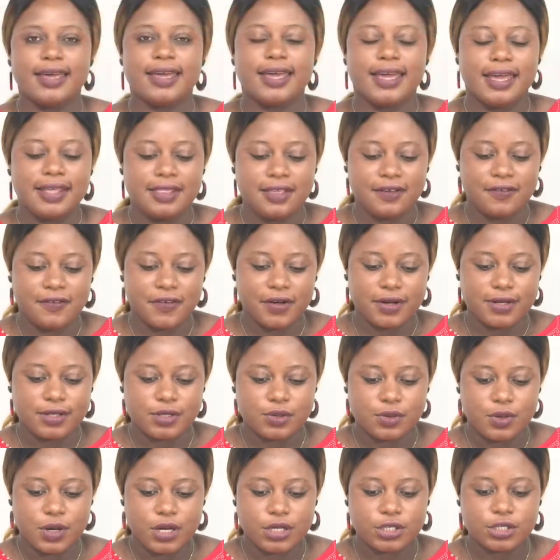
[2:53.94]
In the
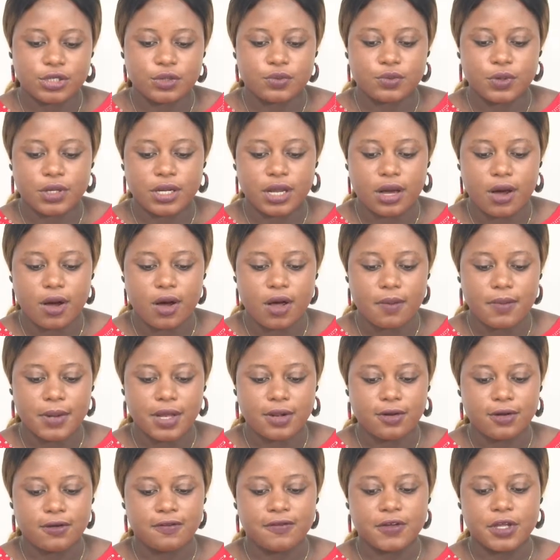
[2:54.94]
first question: with the
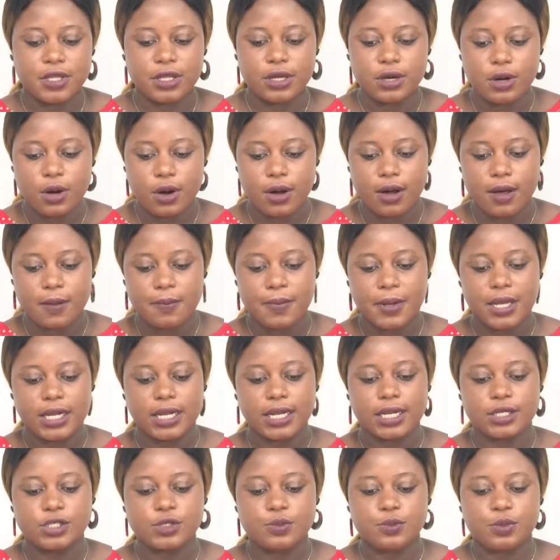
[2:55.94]
coming of a new
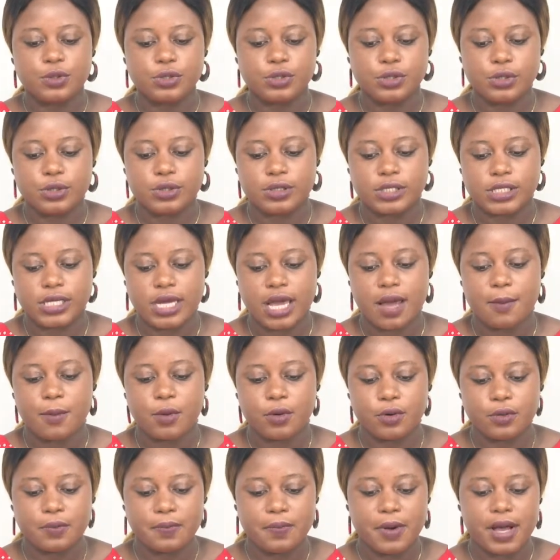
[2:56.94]
company to produce
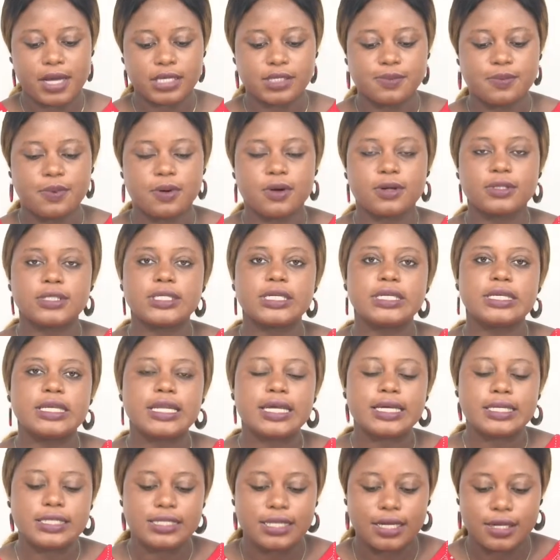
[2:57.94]
Cameroon passport in
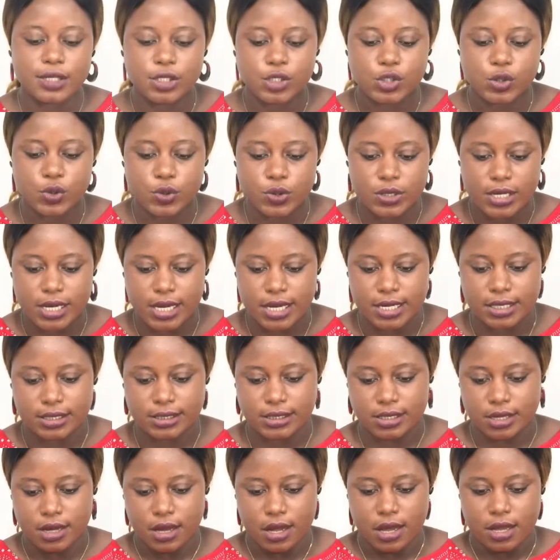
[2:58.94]
less than 2
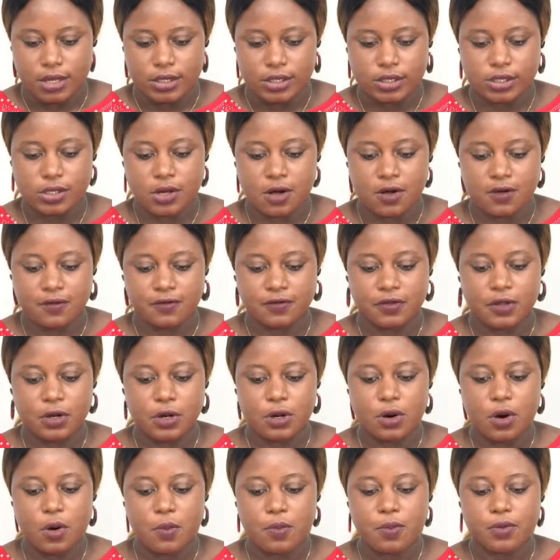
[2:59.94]
days, solve the
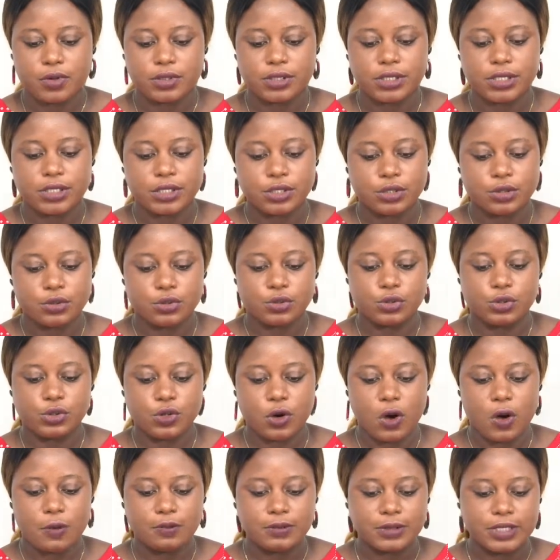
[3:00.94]
long procedure to
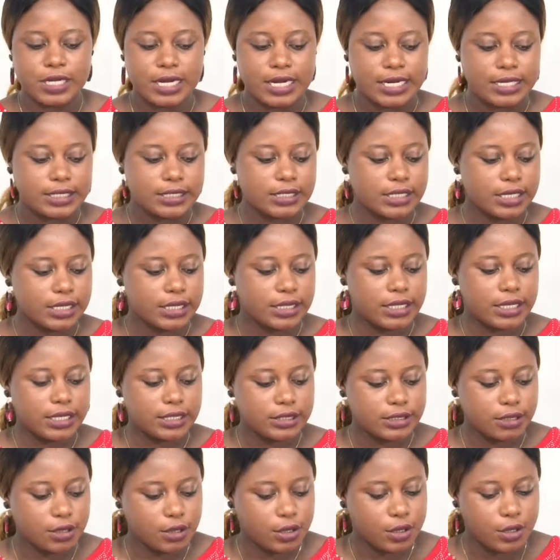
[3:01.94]
obtain
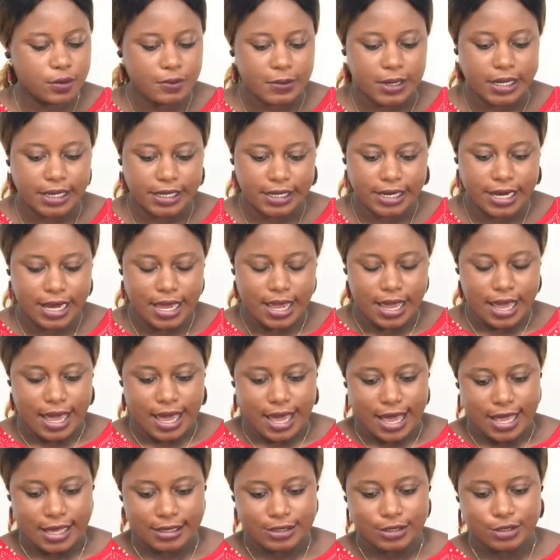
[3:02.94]
the document.
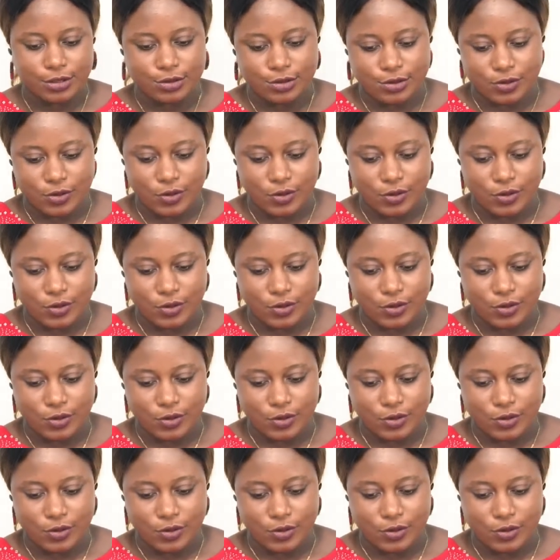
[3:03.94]
Actually,